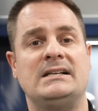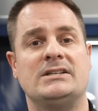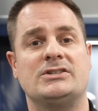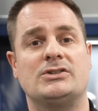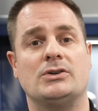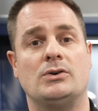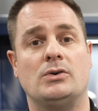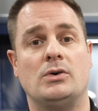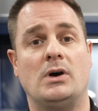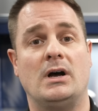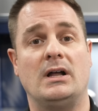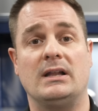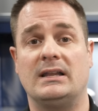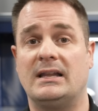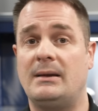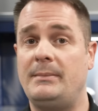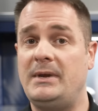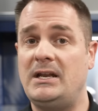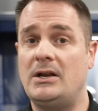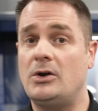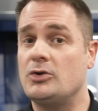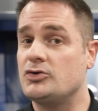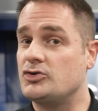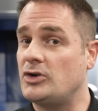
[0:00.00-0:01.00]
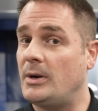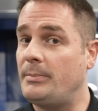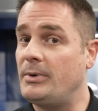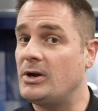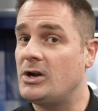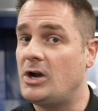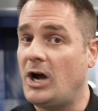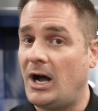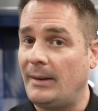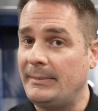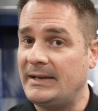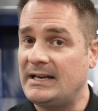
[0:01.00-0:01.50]
So let me know, drop a
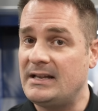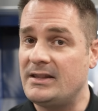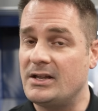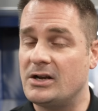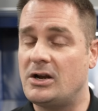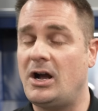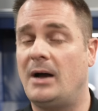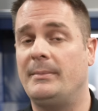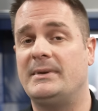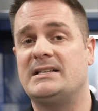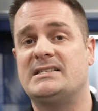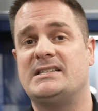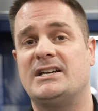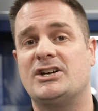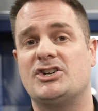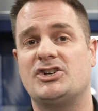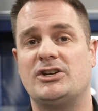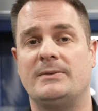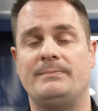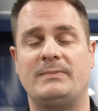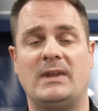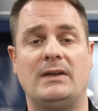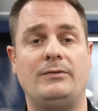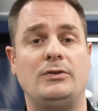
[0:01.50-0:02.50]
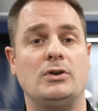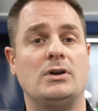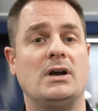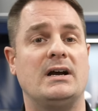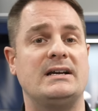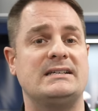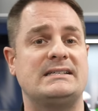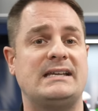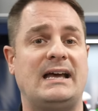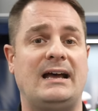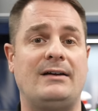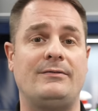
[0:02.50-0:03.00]
comment in the comment section if you
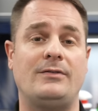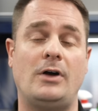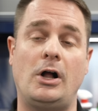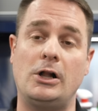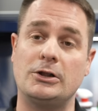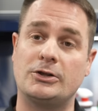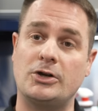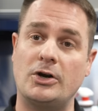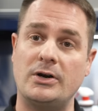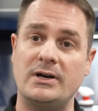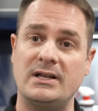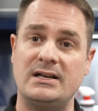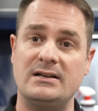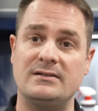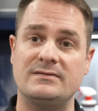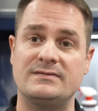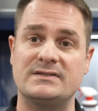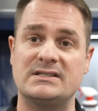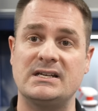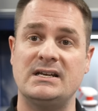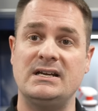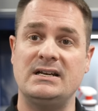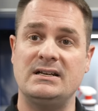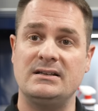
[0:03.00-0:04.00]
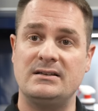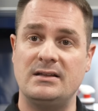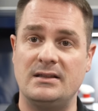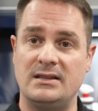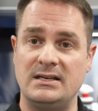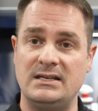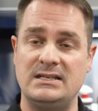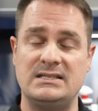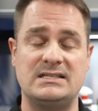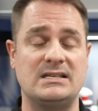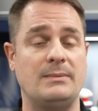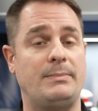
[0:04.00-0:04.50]
guys have alternatives to these,